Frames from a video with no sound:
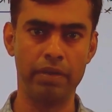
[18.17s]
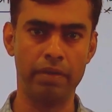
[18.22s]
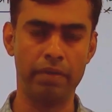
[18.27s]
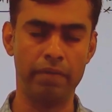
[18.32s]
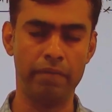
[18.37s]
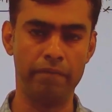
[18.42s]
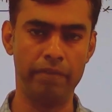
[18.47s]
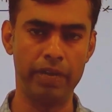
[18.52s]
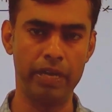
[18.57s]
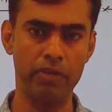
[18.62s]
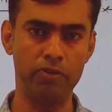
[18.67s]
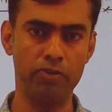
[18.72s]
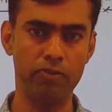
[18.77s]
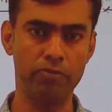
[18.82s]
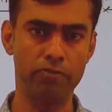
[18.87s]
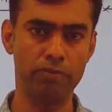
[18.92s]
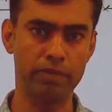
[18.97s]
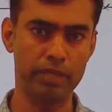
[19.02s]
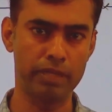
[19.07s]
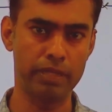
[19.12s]
value of
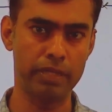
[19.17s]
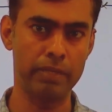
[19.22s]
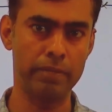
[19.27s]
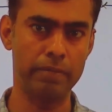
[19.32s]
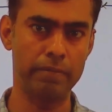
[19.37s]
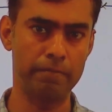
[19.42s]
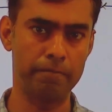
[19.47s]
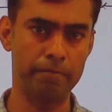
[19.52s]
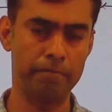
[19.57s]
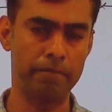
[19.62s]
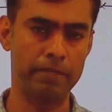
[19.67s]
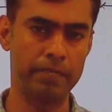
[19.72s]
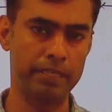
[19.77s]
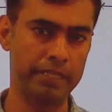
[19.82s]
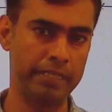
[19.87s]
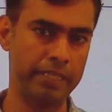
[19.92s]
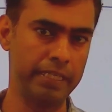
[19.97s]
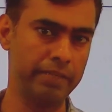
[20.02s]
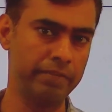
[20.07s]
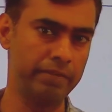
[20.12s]
a
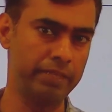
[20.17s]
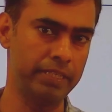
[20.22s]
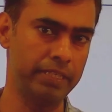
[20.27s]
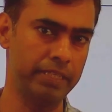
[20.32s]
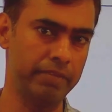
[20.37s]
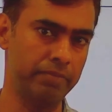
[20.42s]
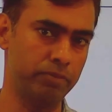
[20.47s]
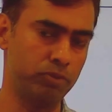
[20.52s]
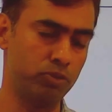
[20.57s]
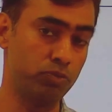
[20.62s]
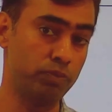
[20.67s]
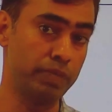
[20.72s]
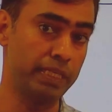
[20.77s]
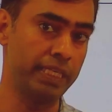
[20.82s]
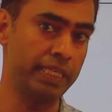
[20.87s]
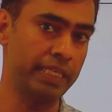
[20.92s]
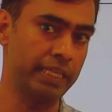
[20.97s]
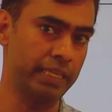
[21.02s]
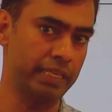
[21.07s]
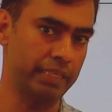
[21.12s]
derivative
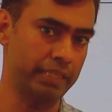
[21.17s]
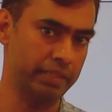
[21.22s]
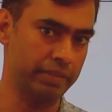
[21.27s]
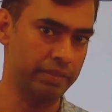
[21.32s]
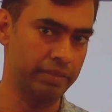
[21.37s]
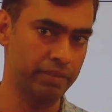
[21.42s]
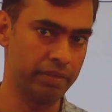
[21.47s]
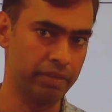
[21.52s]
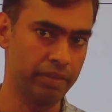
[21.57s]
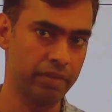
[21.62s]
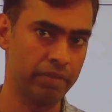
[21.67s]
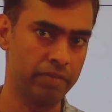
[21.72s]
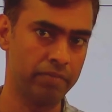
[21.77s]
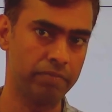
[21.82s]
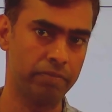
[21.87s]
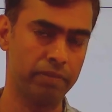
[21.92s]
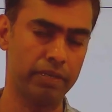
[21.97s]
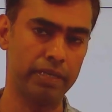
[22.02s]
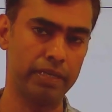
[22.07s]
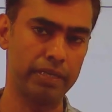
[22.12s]
numerically
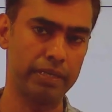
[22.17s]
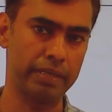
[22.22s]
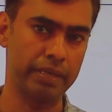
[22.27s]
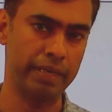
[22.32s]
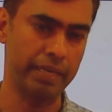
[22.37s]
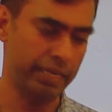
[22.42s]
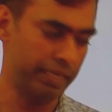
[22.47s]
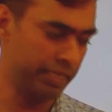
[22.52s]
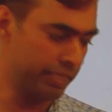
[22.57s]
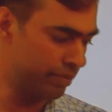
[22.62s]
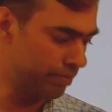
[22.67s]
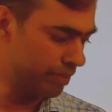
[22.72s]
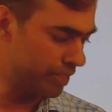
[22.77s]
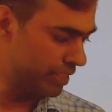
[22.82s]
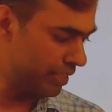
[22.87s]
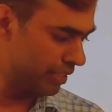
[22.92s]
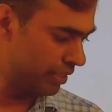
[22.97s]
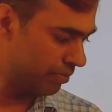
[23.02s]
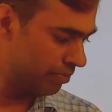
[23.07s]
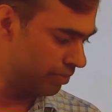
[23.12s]
for any given
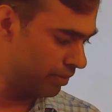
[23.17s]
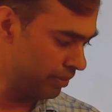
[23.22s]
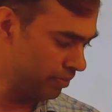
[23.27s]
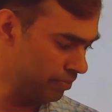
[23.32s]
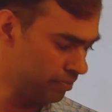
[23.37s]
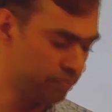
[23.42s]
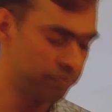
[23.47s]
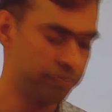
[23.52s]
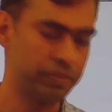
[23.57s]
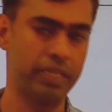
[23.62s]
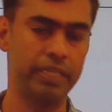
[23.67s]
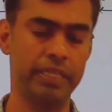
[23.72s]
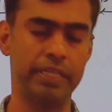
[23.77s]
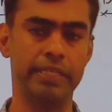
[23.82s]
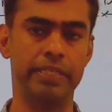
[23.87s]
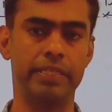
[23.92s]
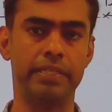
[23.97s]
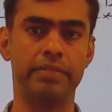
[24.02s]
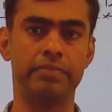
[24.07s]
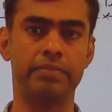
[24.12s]
set of data.